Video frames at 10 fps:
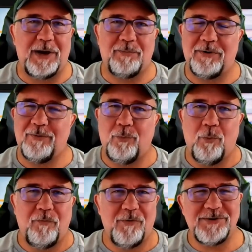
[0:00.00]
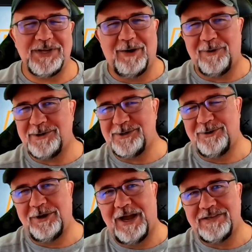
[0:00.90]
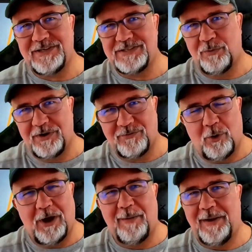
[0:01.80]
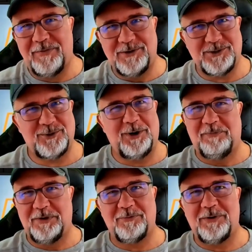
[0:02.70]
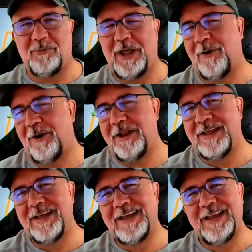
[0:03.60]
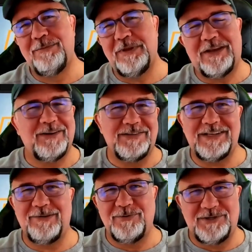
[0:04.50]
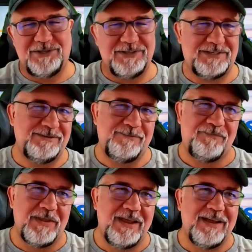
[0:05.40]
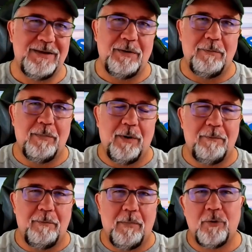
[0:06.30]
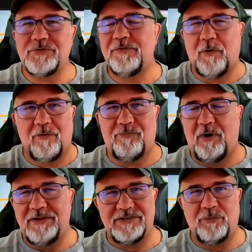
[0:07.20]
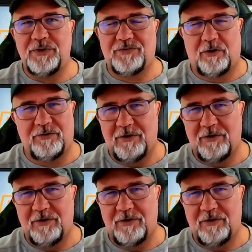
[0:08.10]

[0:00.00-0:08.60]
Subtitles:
But first thing I want to show you guys is I want to talk about this trip that we went on, because it was just most of our friends that we talked to.